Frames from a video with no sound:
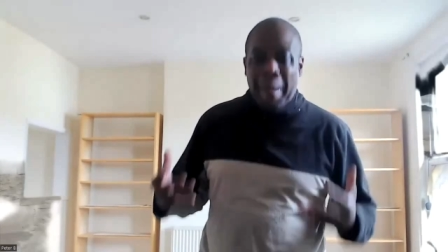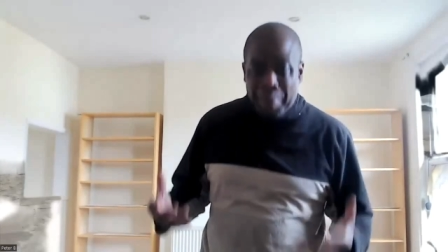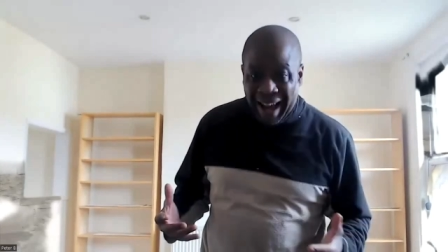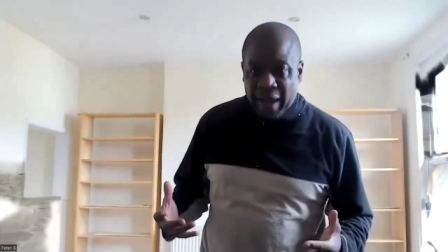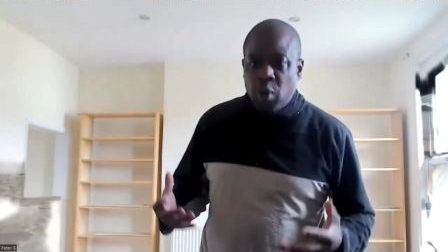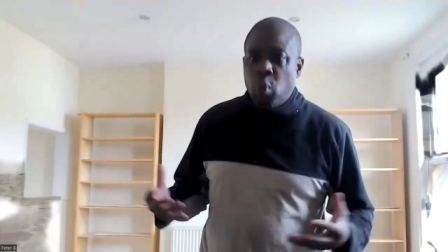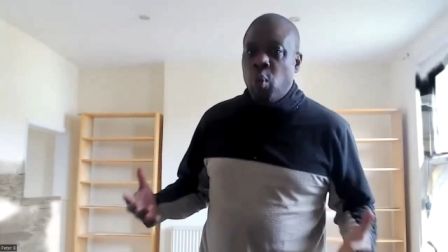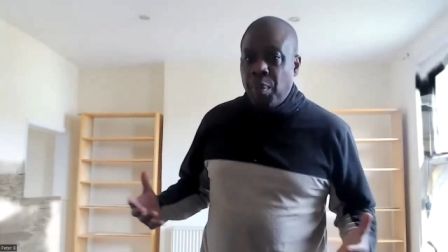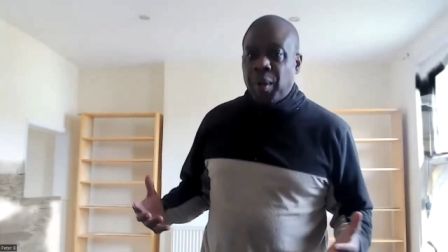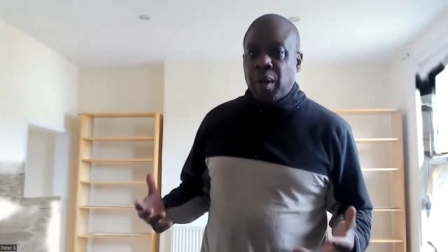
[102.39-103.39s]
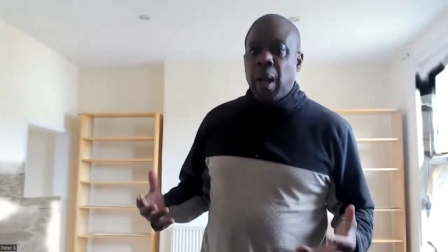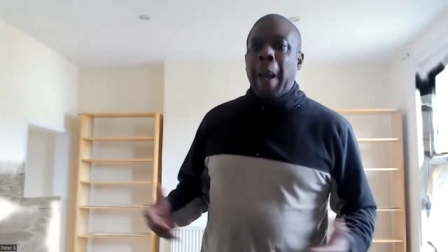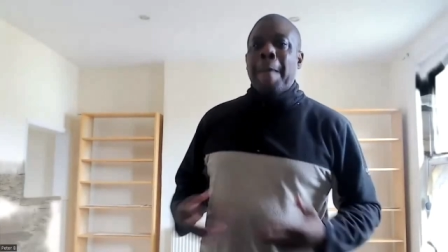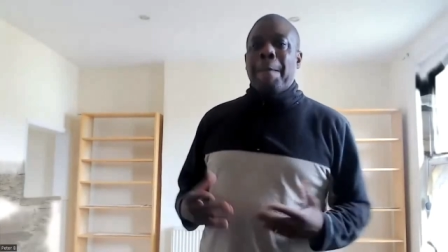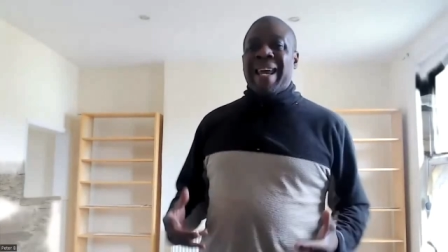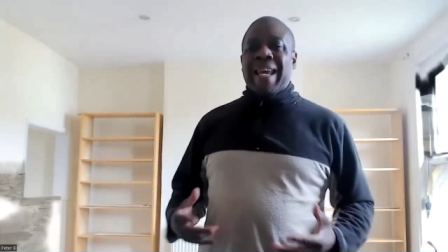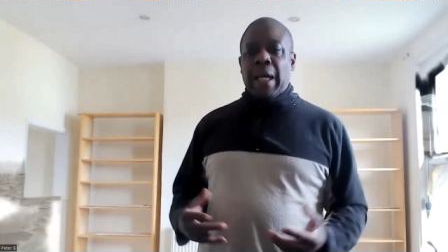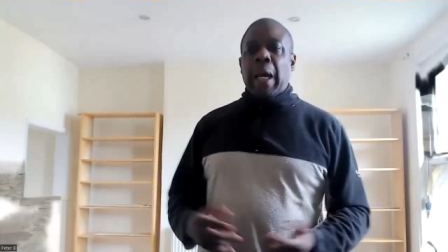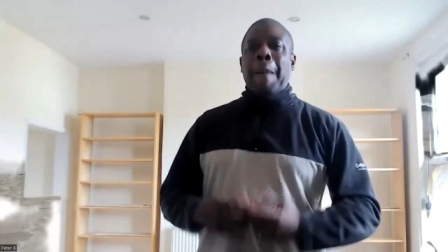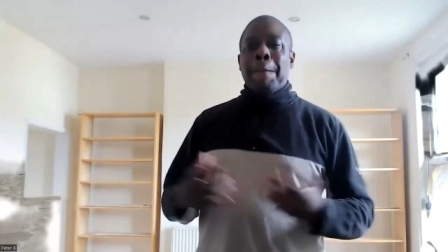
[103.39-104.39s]
black woman
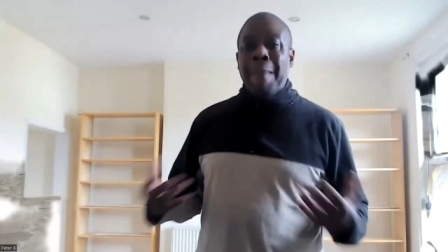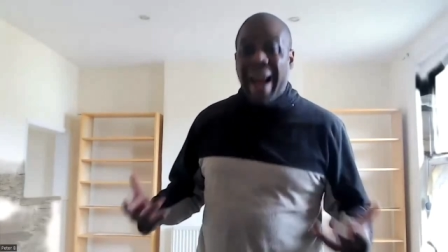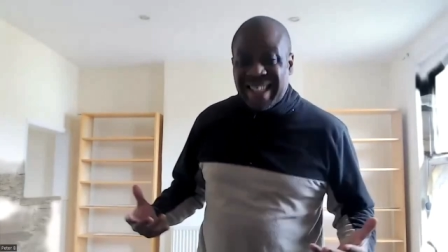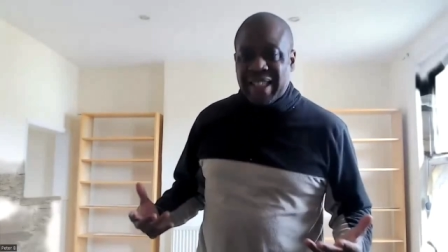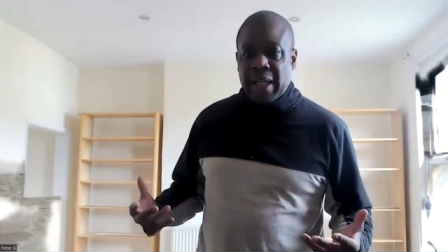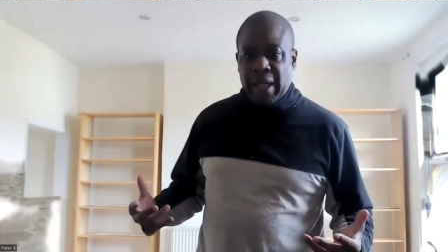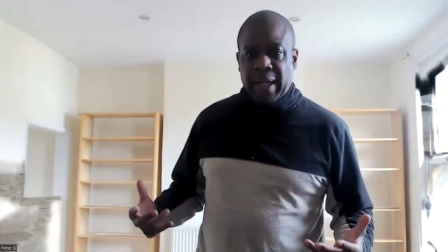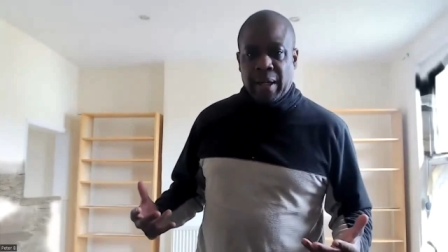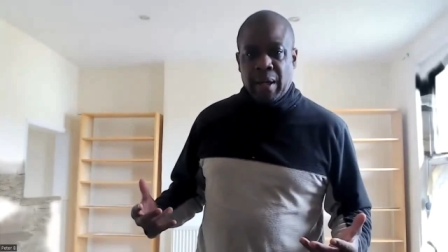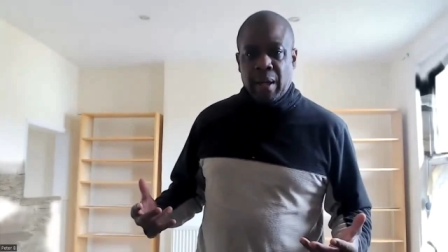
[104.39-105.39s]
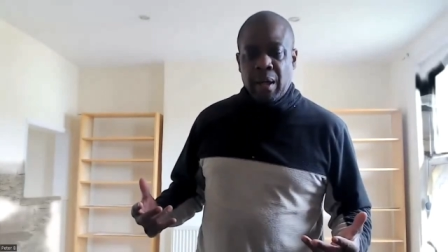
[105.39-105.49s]
being masculine.